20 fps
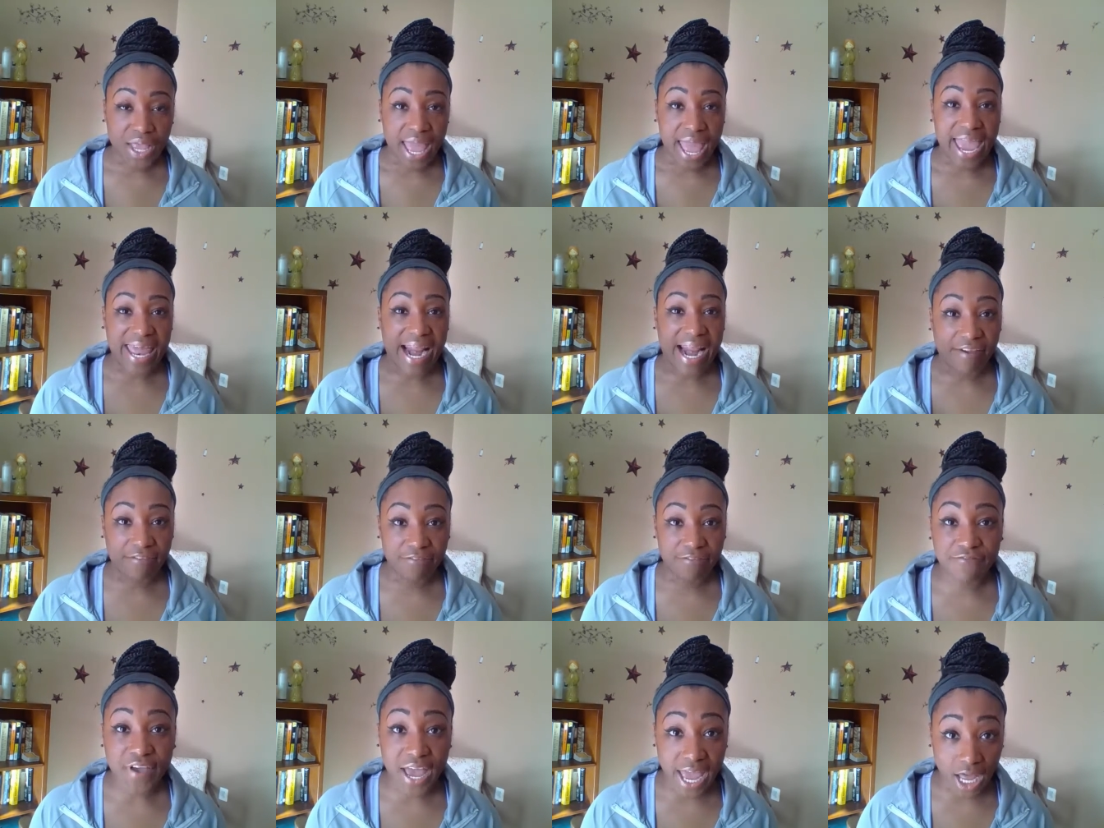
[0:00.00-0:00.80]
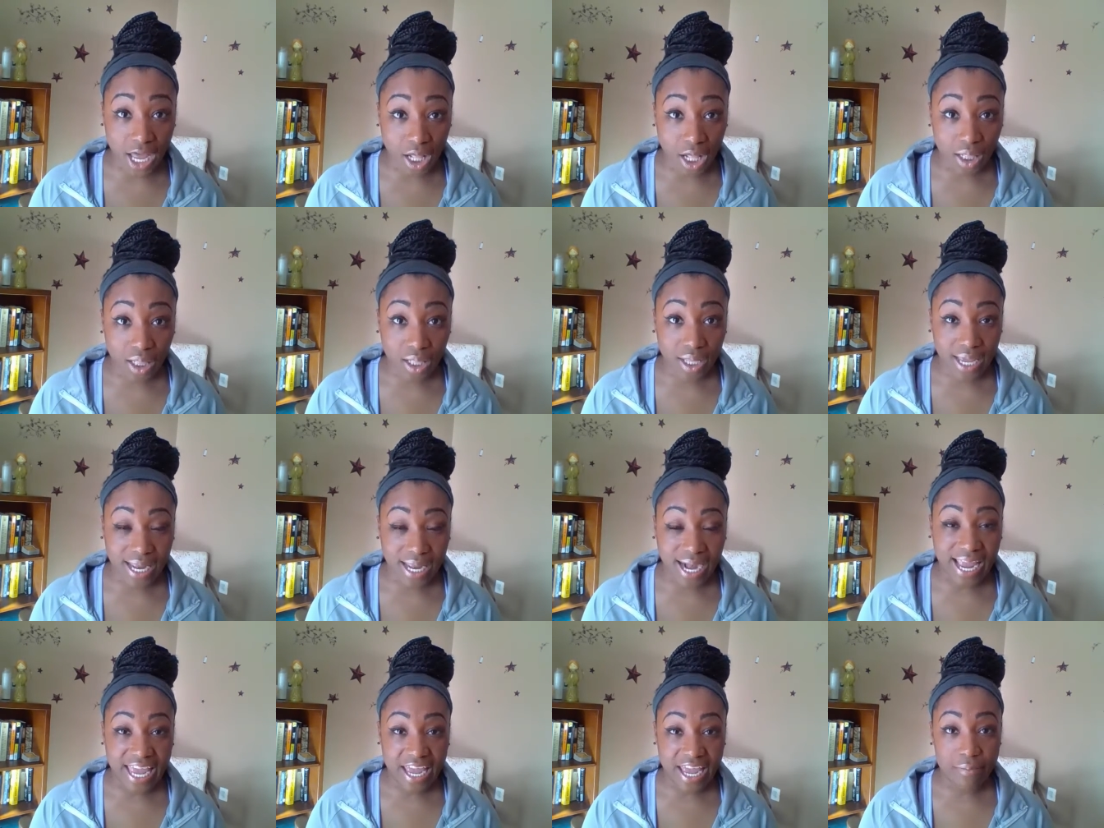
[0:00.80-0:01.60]
and I fell and
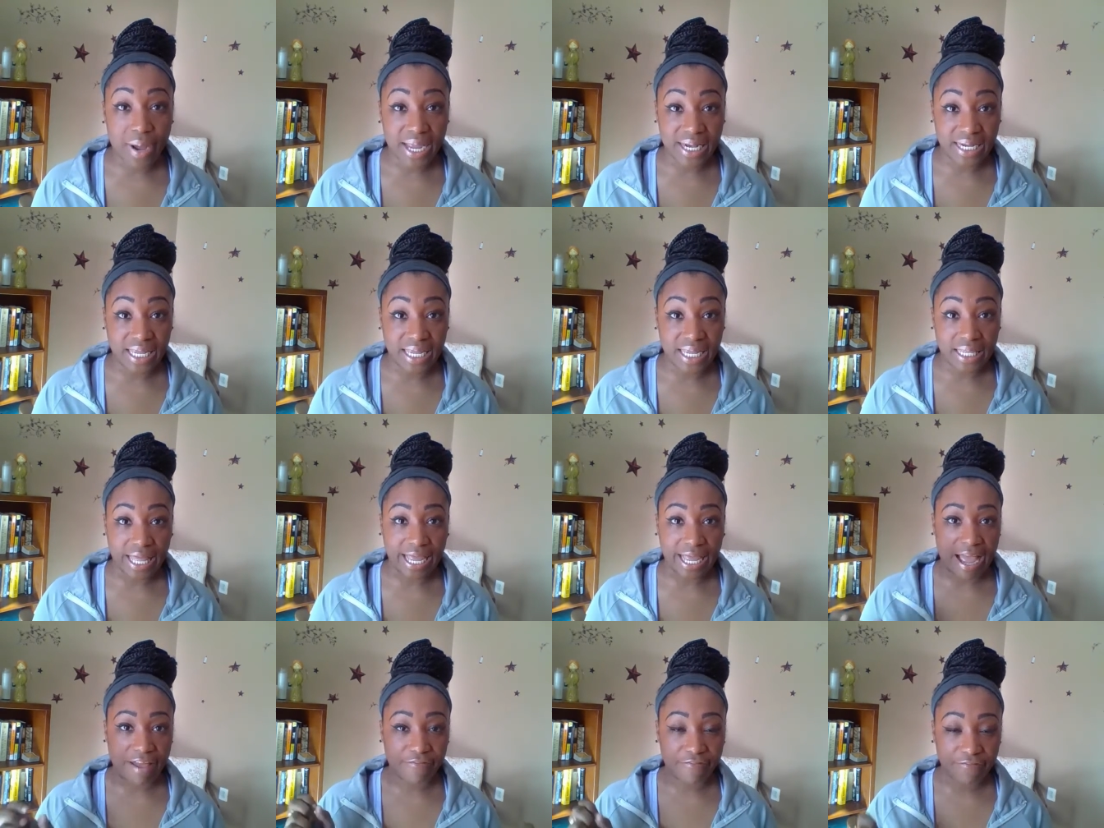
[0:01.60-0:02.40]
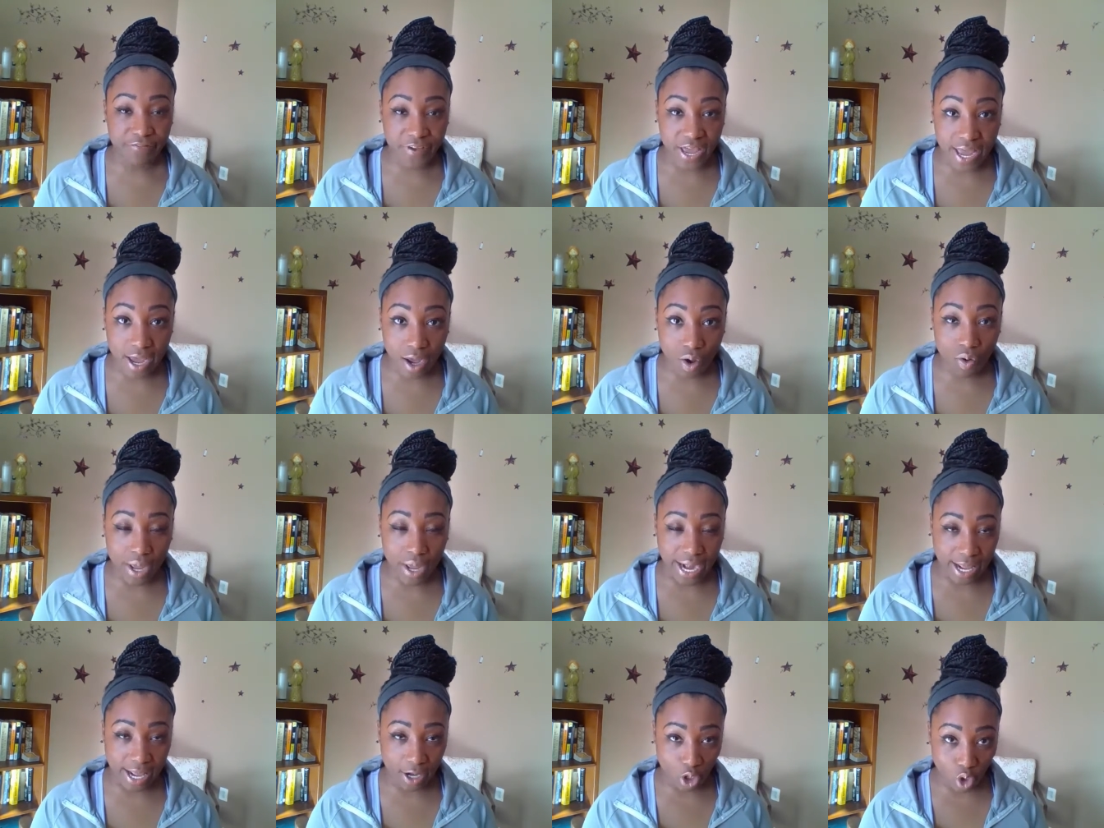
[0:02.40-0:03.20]
I hit my knee. Like, I fell
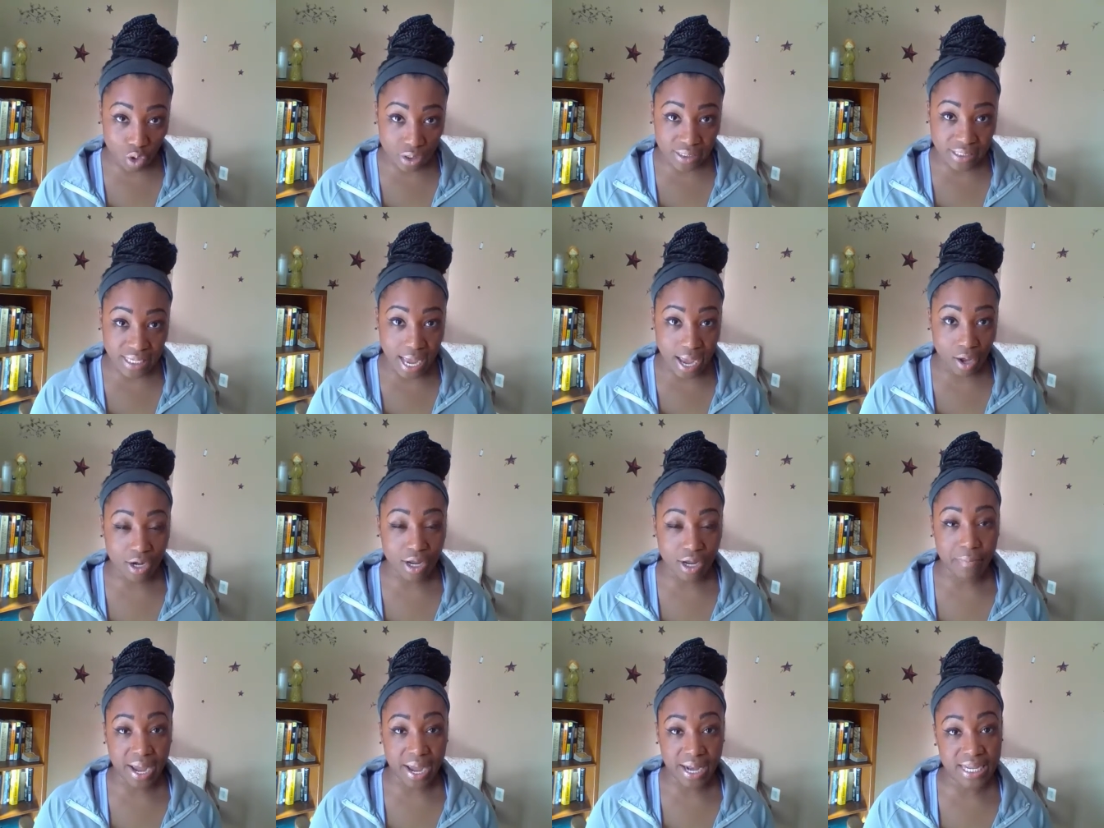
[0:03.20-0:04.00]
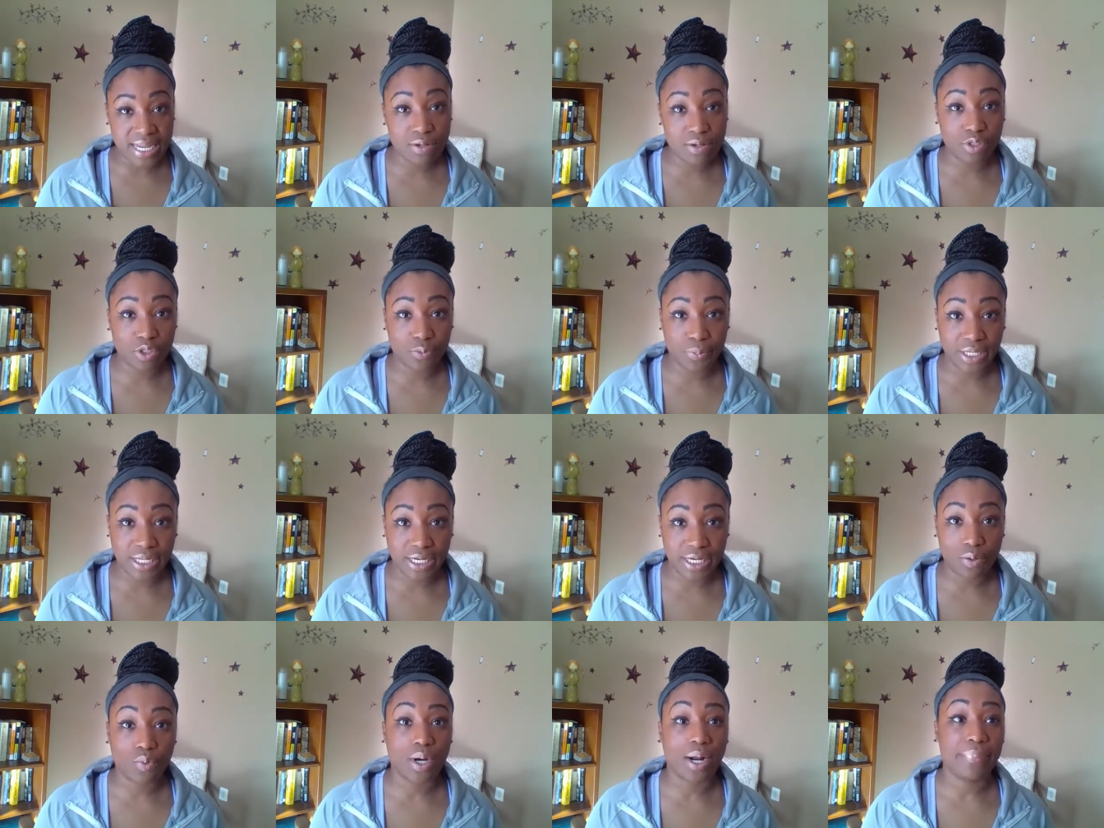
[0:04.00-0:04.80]
and I looked down and my knee was
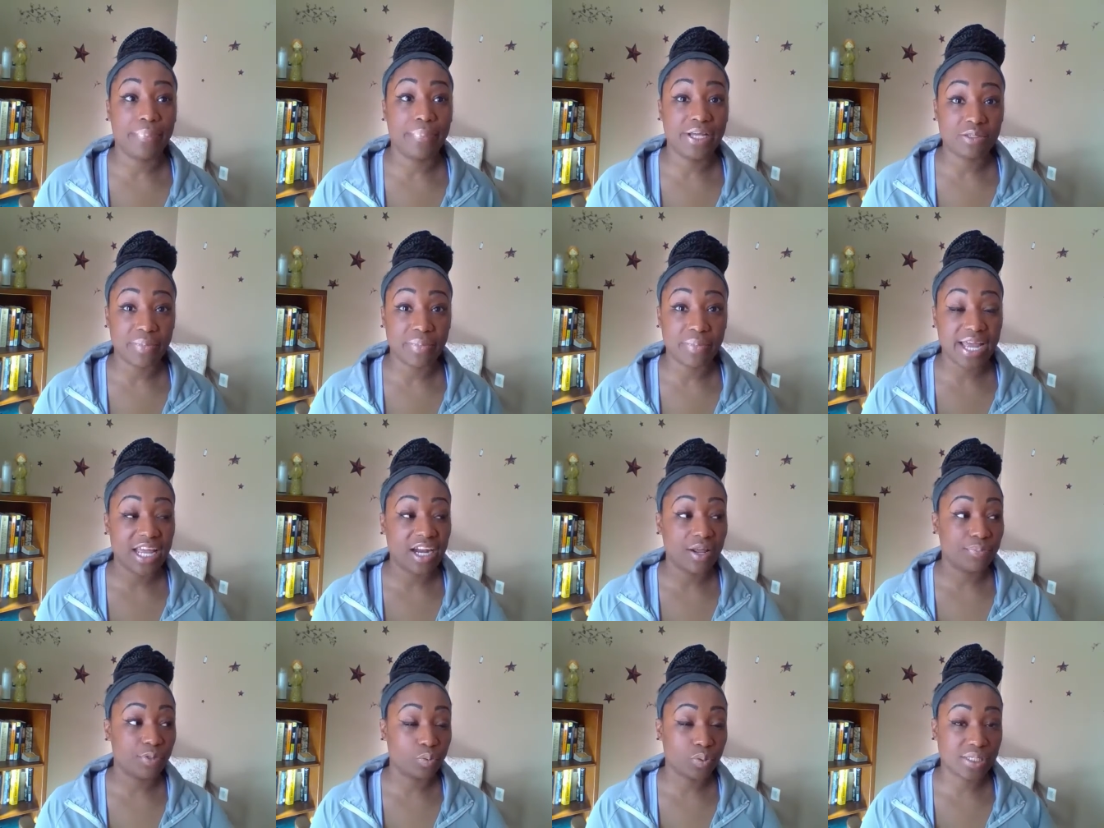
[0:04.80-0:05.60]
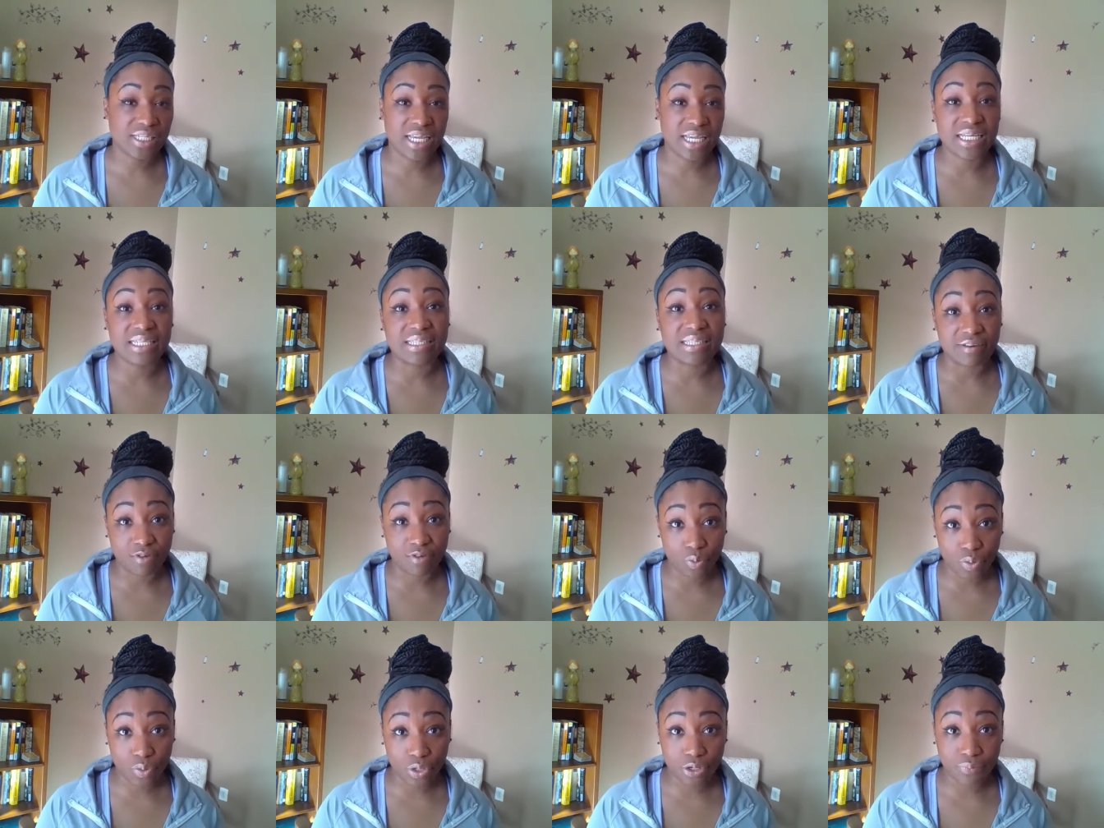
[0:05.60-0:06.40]
bleeding, and when I picked my head up, there was kids
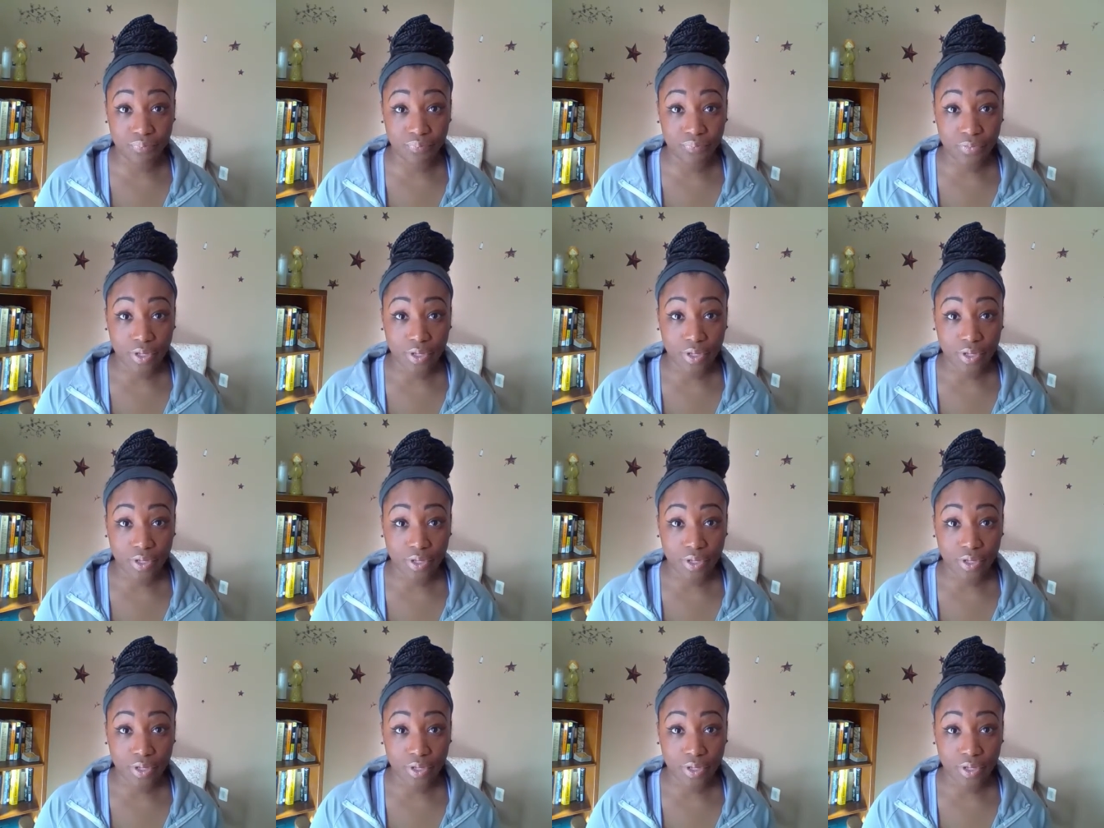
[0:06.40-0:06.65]
everywhere.